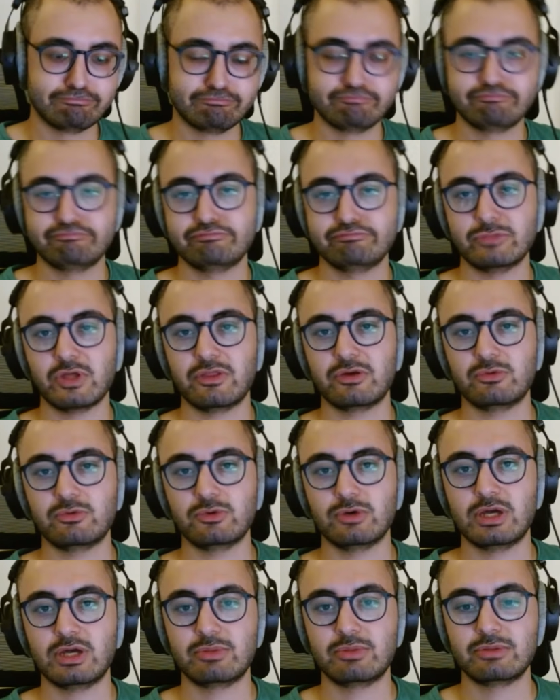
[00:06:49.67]
Nothing
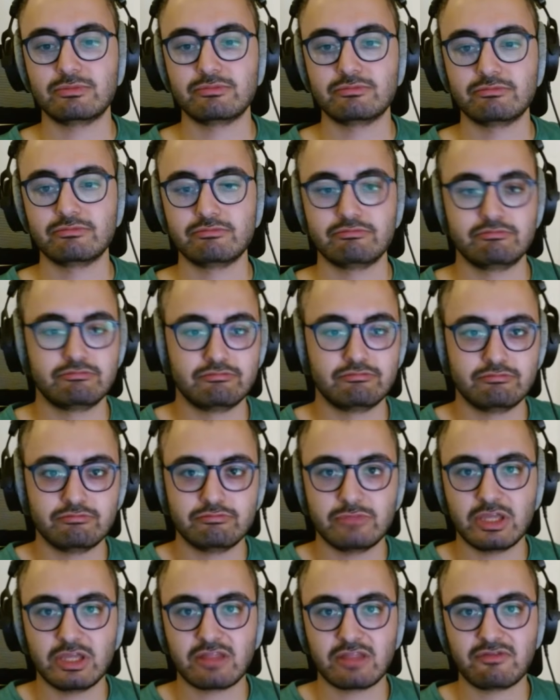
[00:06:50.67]
will happen.
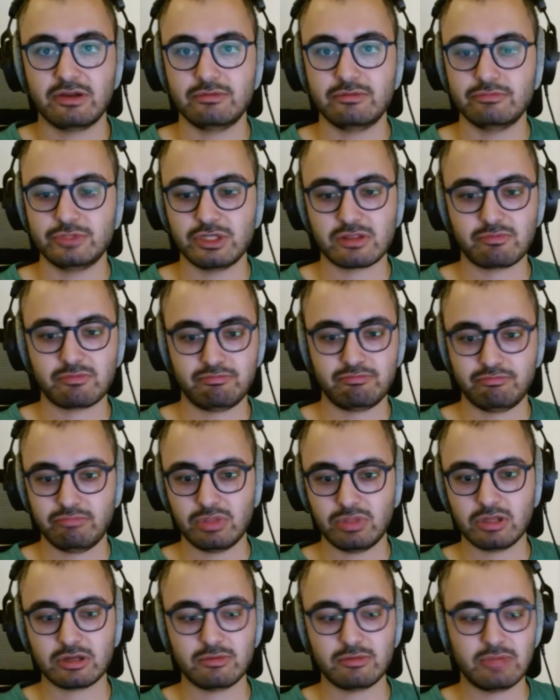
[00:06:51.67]
It's fine. Just
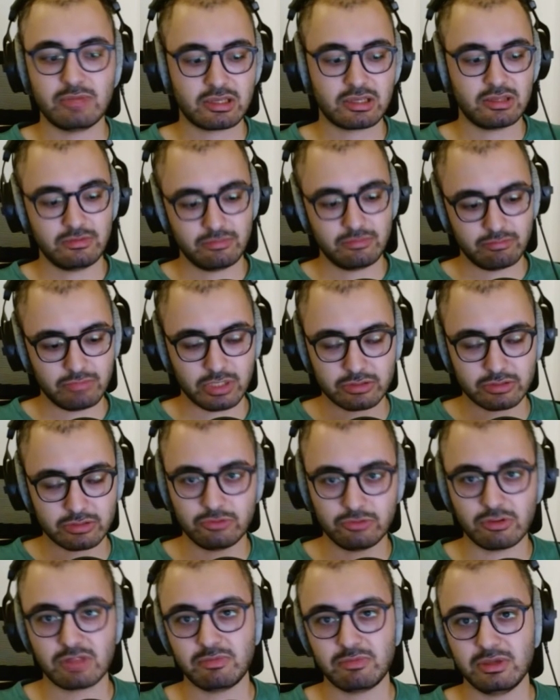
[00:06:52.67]
plug it back in, plug the
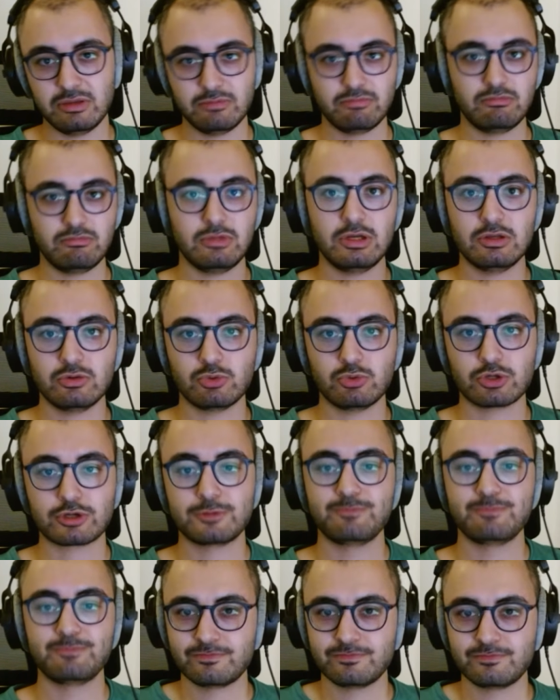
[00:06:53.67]
USB, it'll work.
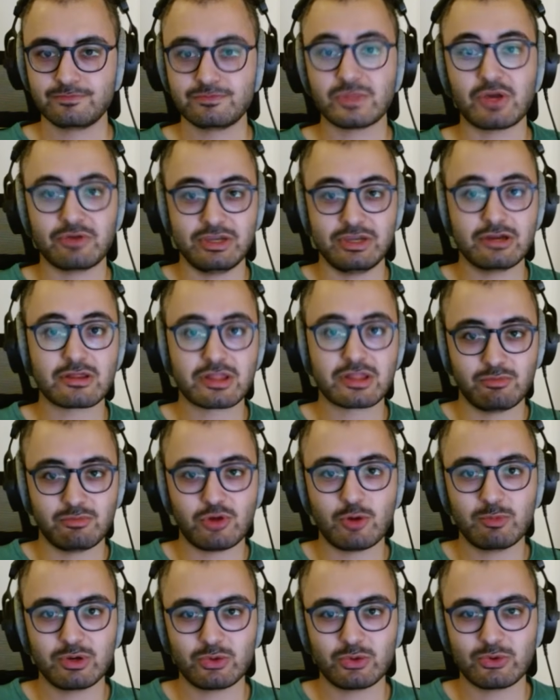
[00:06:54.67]
Now here's the
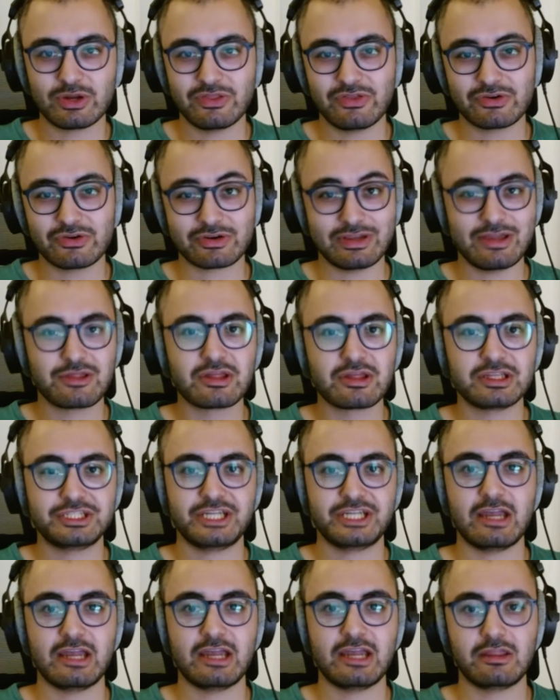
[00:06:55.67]
moment where there is a
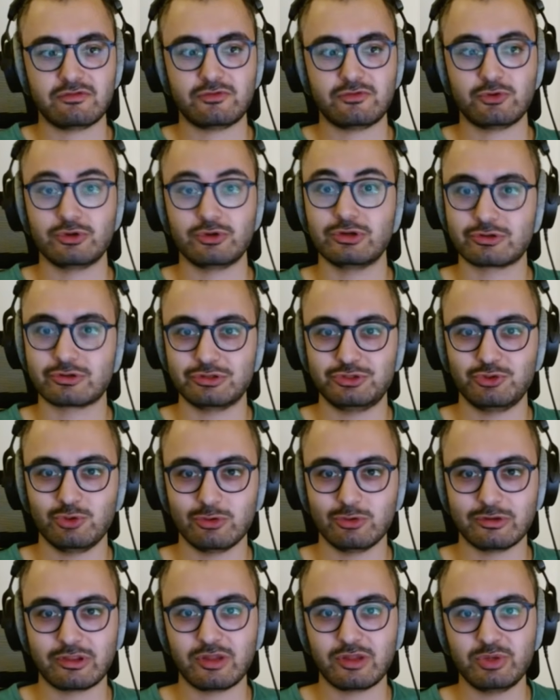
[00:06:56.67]
chance for your
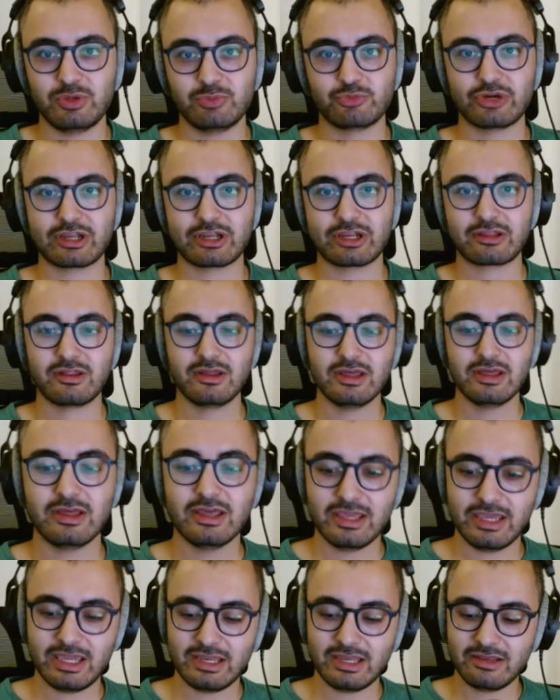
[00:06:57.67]
controller to be bricked.
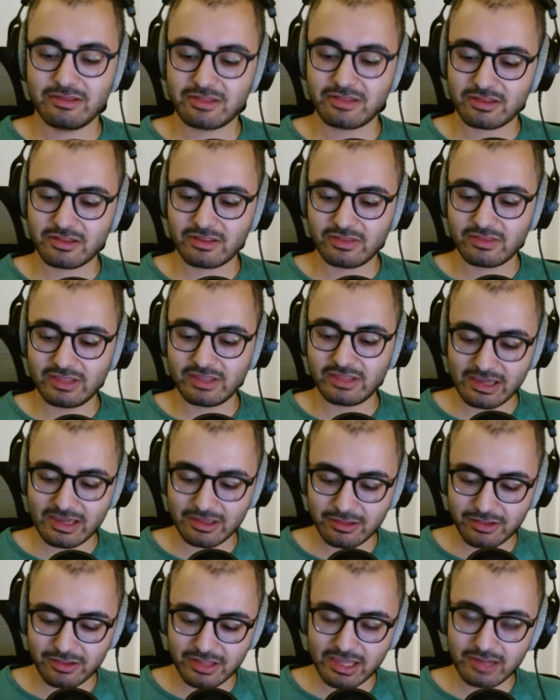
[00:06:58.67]
It is the
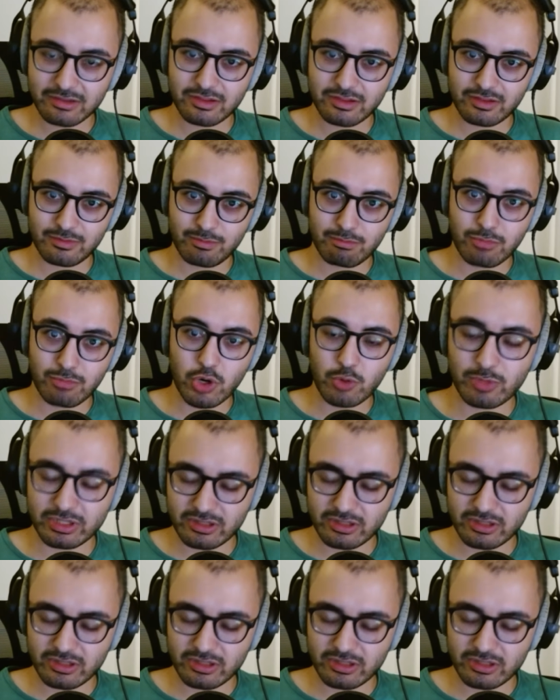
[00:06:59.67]
exact moment,